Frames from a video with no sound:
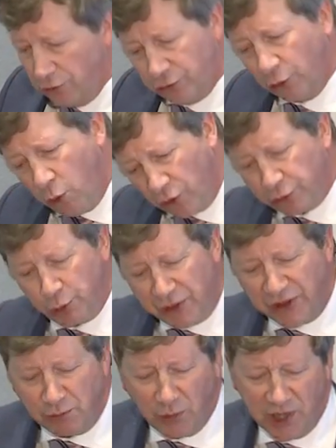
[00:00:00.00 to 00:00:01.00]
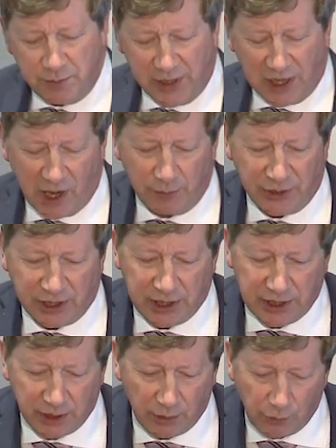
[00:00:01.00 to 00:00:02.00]
So what do we think might be happening
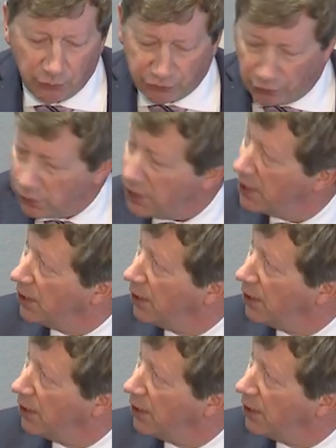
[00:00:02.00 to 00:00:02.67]
here? So